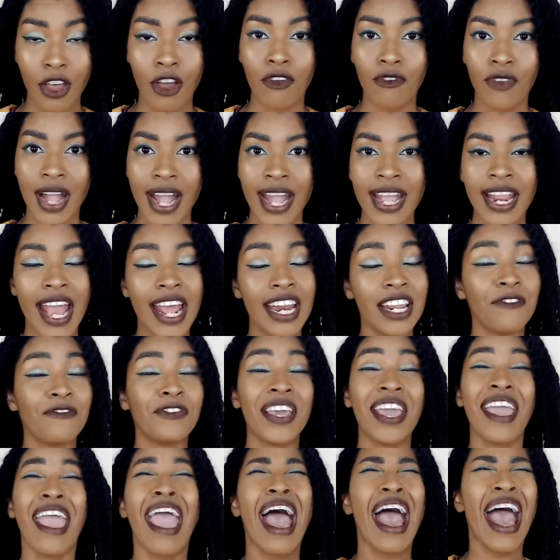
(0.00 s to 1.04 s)
right? And if
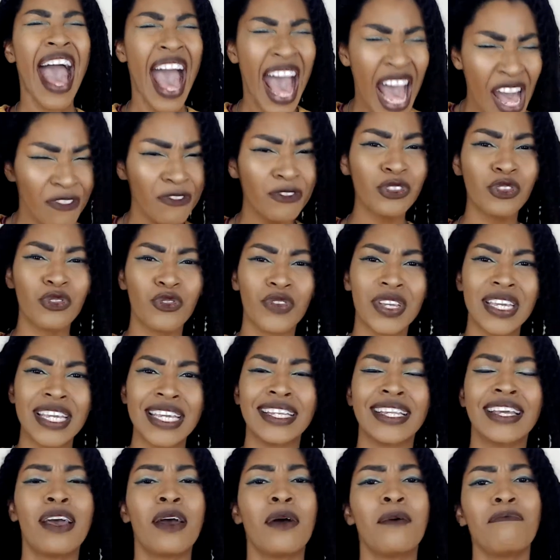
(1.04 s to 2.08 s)
they have to
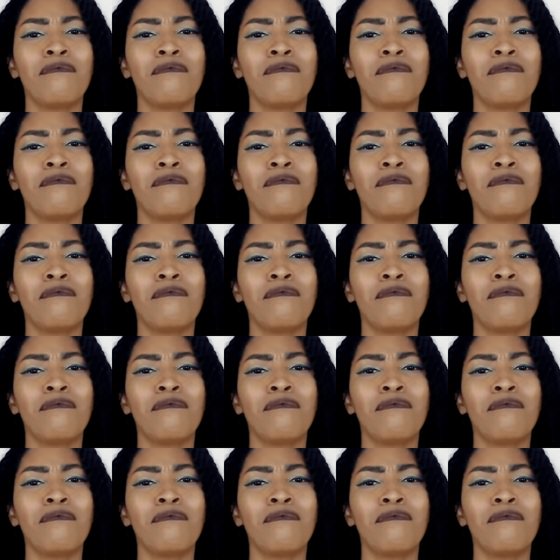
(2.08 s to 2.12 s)
read,